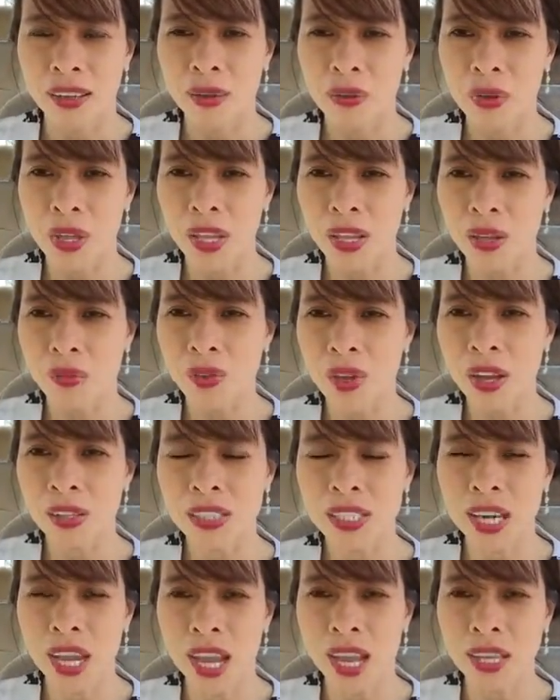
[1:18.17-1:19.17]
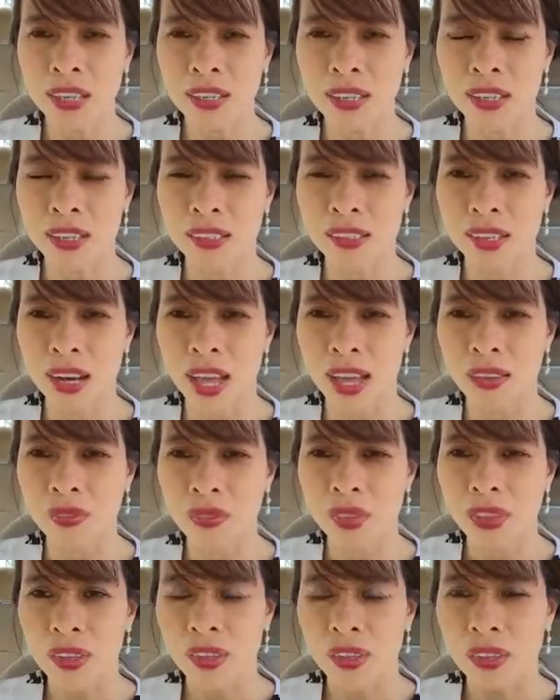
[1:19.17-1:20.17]
I mean, if your check is like
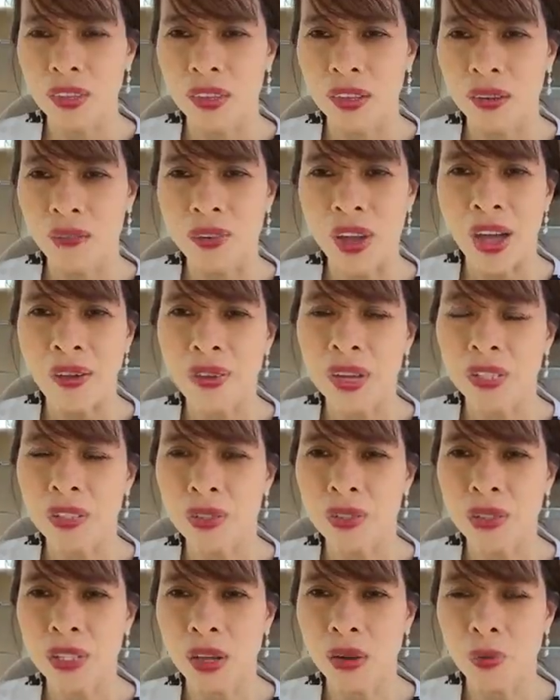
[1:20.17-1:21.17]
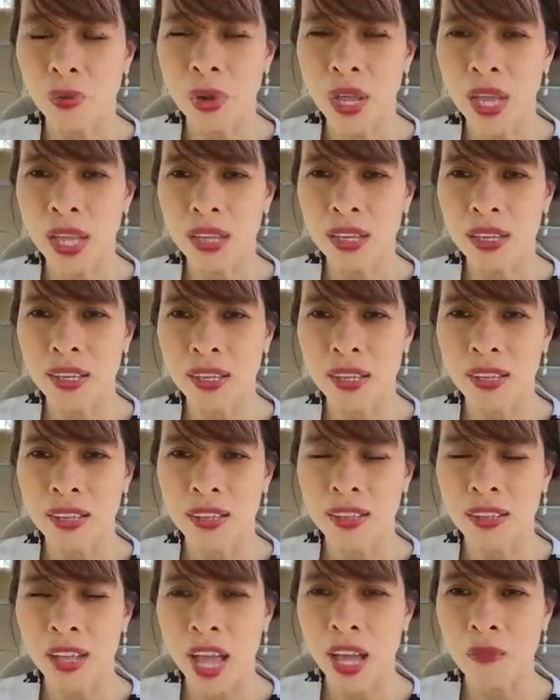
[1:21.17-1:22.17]
$500 a week,
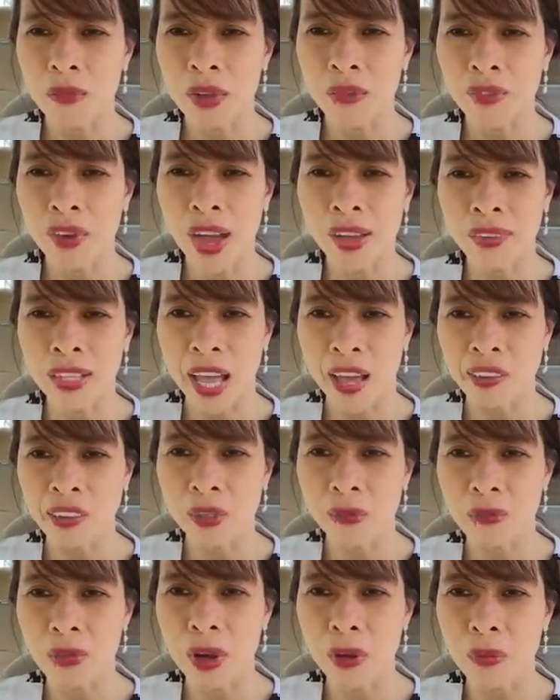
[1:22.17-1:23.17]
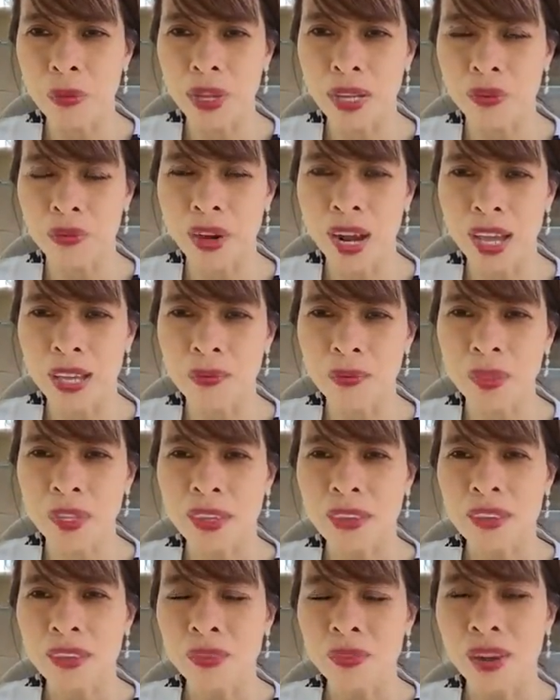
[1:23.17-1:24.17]
that'd be $5,000 per week, right?
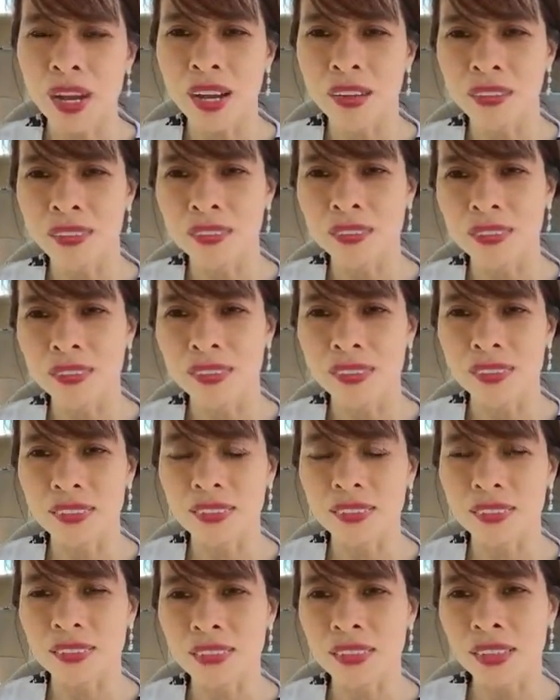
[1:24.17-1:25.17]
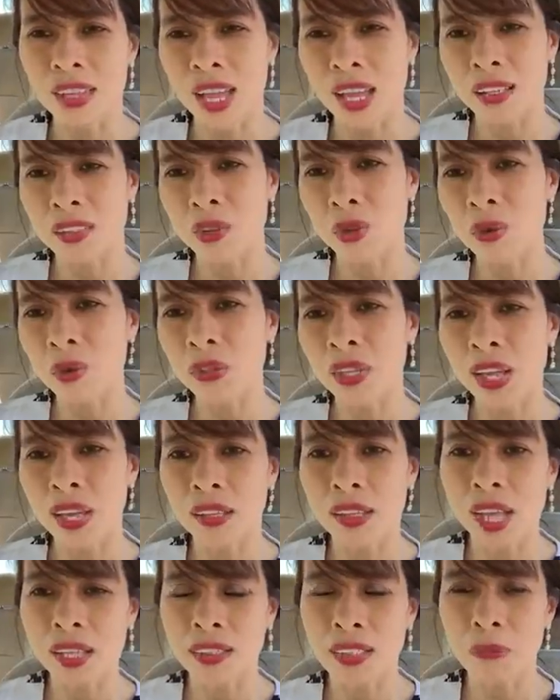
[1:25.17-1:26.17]
Well, and you
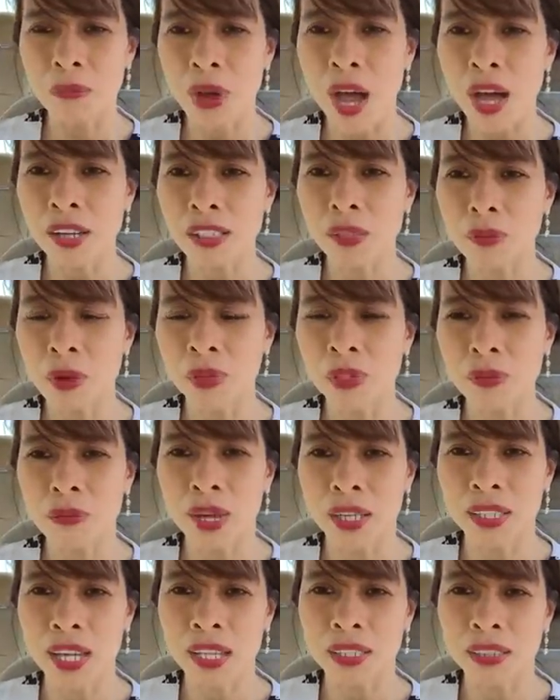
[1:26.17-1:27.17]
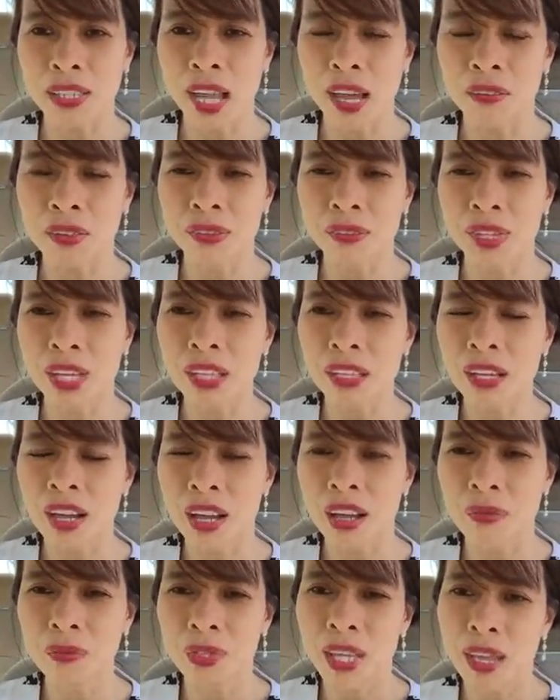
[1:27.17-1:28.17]
think that's impossible to make that type of
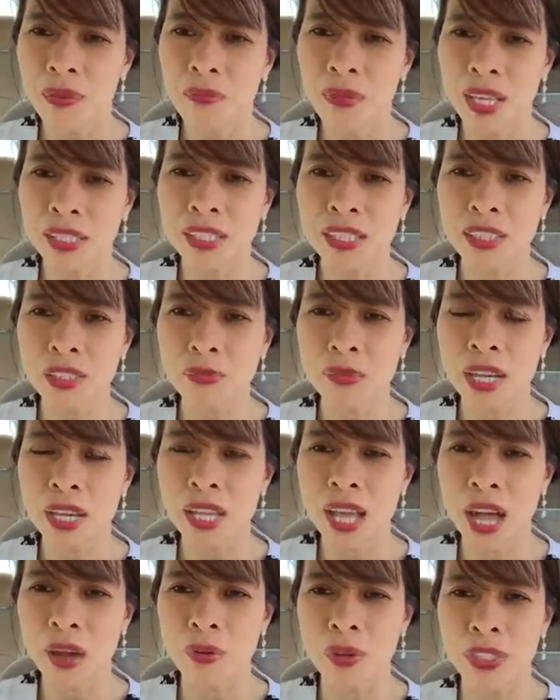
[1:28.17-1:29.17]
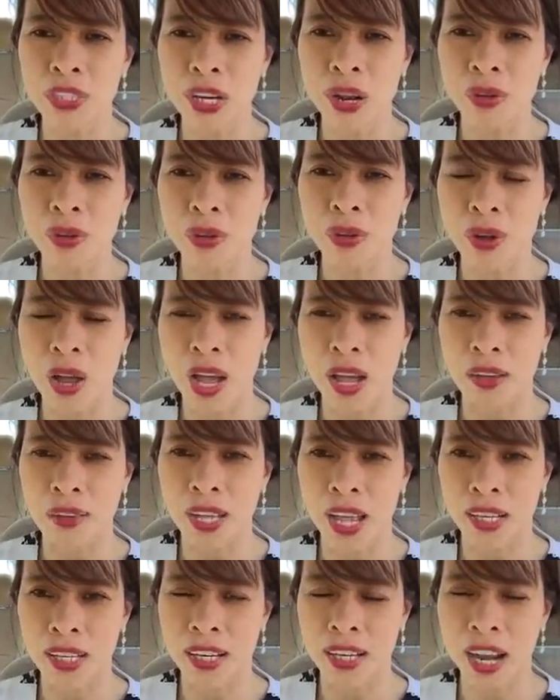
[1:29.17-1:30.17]
income, then message me. I will show you how
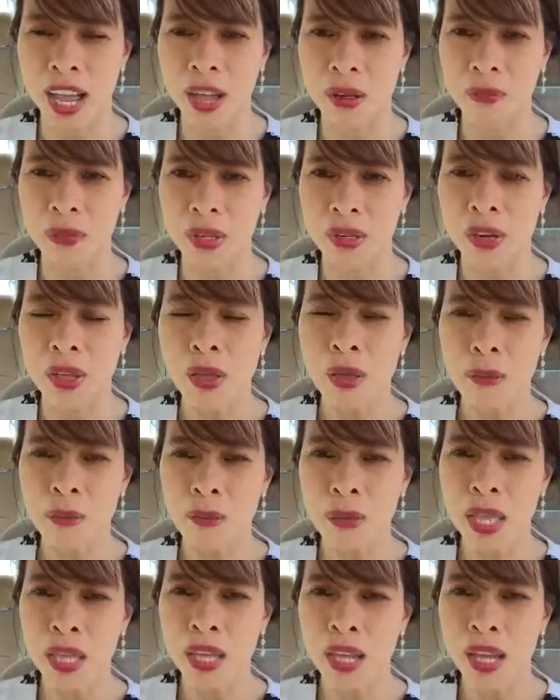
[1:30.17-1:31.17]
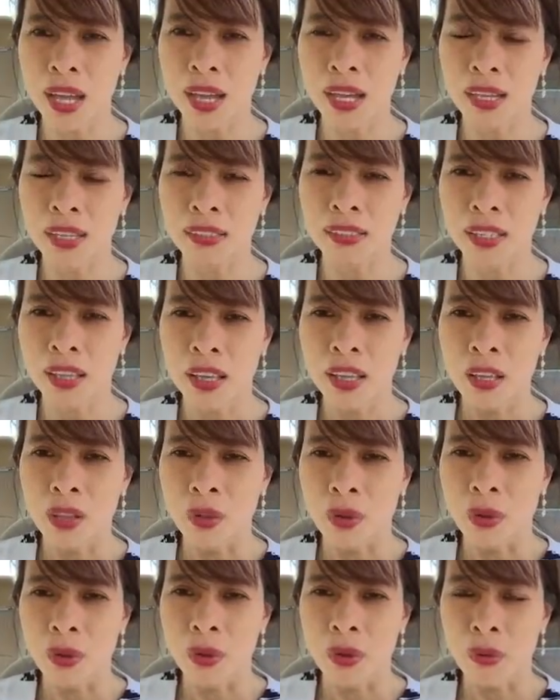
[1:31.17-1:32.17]
that could happen. Because
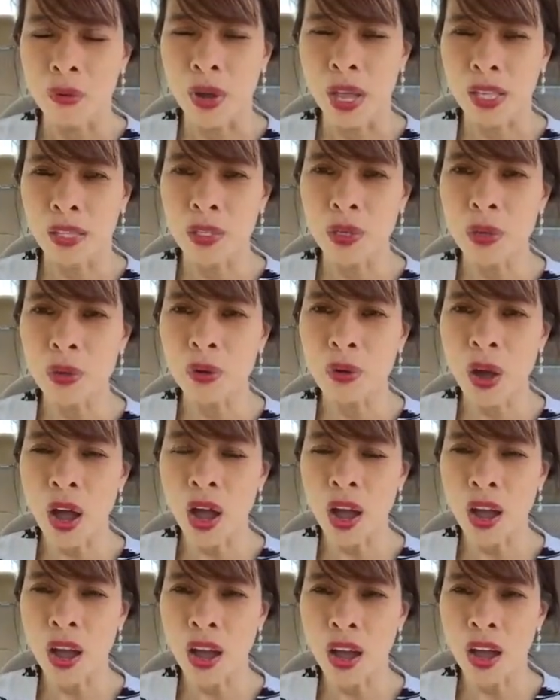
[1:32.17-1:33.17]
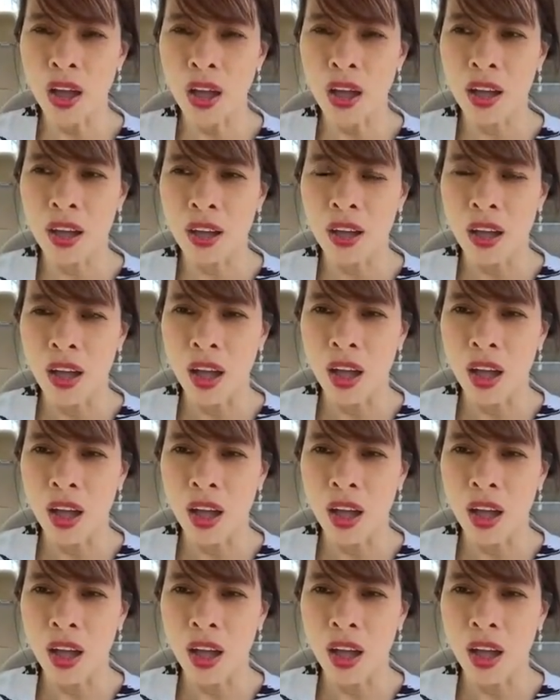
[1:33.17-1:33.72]
when you are